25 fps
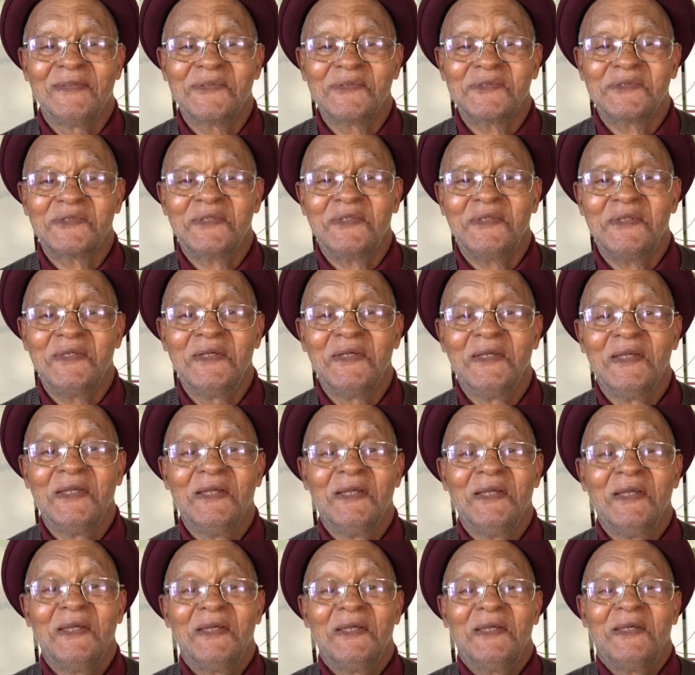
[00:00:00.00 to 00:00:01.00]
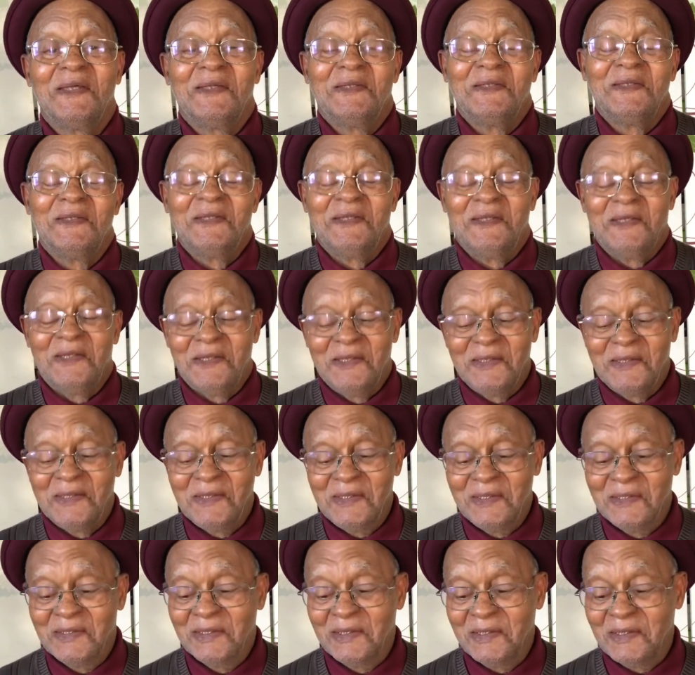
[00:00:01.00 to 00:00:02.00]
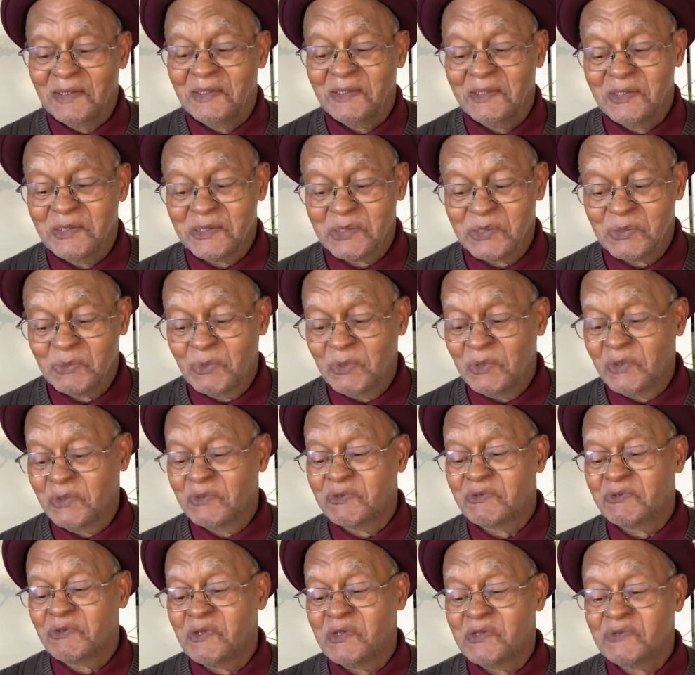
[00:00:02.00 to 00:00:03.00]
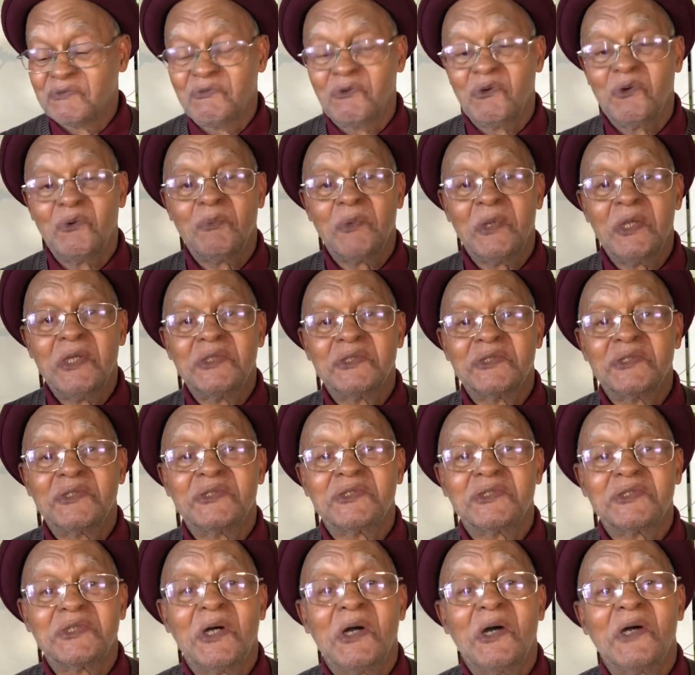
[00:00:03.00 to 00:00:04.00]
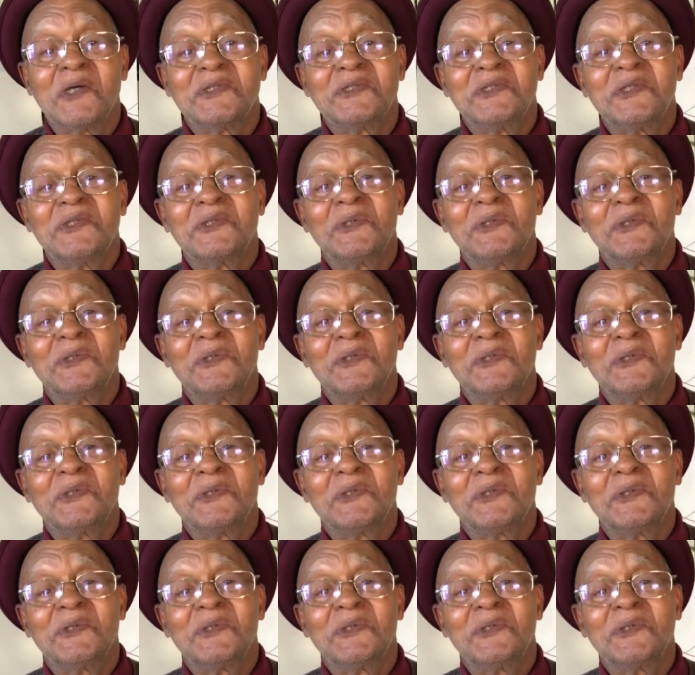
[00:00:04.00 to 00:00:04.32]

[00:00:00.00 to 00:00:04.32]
See? And yeah. And this is when the transformation starts.